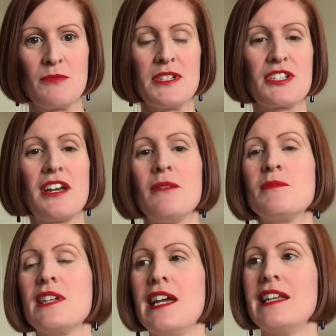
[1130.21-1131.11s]
which
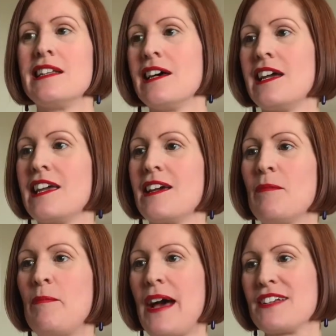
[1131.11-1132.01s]
comes in
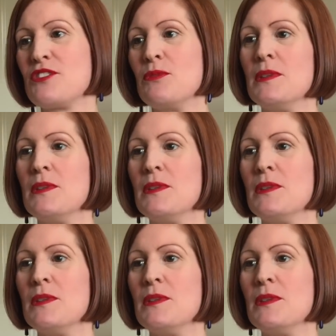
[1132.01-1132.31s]
like pastel